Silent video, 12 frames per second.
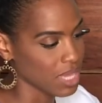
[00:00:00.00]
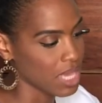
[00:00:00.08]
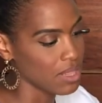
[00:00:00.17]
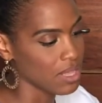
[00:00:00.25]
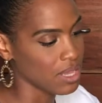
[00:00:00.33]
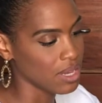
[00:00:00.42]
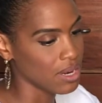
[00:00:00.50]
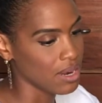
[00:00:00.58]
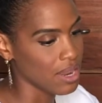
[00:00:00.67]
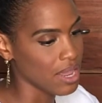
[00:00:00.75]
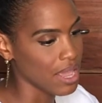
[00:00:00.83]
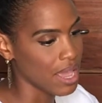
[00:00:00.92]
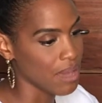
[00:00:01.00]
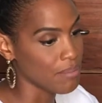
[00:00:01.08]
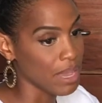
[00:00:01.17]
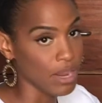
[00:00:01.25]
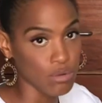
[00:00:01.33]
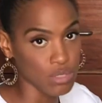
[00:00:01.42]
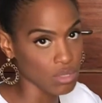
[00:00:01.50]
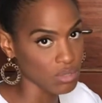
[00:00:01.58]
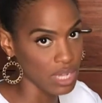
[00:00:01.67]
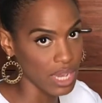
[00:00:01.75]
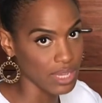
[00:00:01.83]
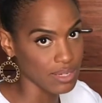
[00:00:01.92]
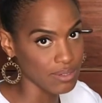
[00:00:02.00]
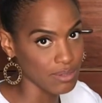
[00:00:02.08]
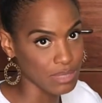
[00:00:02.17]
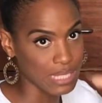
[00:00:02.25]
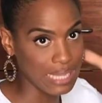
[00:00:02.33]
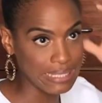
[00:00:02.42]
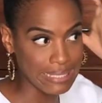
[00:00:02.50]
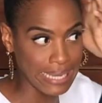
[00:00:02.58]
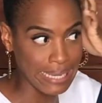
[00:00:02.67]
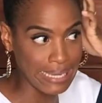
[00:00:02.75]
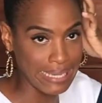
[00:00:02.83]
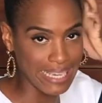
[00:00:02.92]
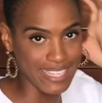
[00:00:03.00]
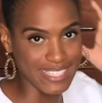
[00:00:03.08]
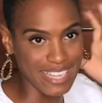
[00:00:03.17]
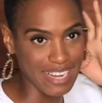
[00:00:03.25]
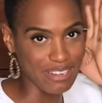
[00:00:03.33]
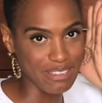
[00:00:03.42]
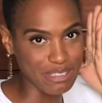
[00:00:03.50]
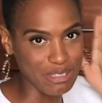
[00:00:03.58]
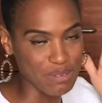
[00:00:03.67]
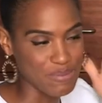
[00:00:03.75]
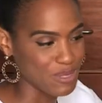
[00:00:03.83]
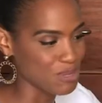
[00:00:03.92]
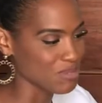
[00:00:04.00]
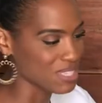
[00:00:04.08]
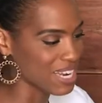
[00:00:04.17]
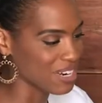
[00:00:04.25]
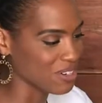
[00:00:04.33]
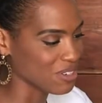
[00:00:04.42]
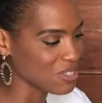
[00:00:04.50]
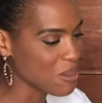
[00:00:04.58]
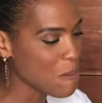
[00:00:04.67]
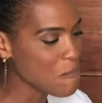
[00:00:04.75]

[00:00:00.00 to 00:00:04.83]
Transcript: And then my hair was so tight. It was like super, super tight curls.